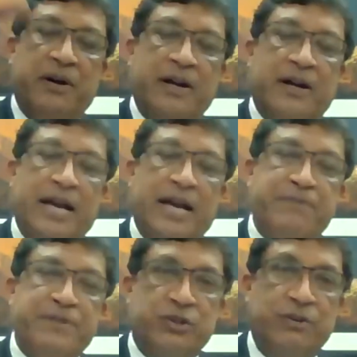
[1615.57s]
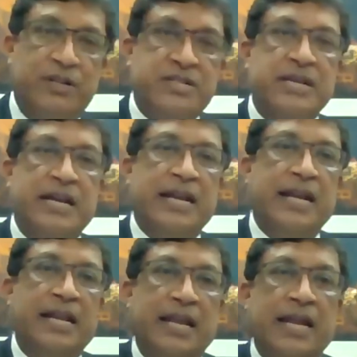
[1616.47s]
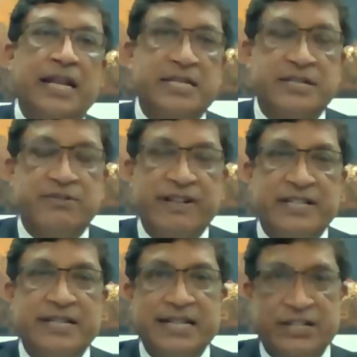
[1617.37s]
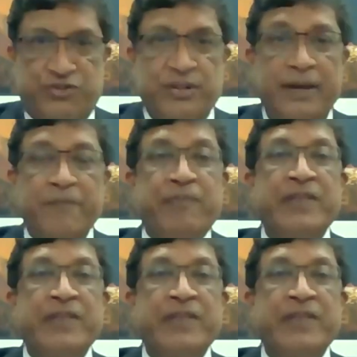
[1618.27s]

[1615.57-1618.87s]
uh episodes in, in its recent history.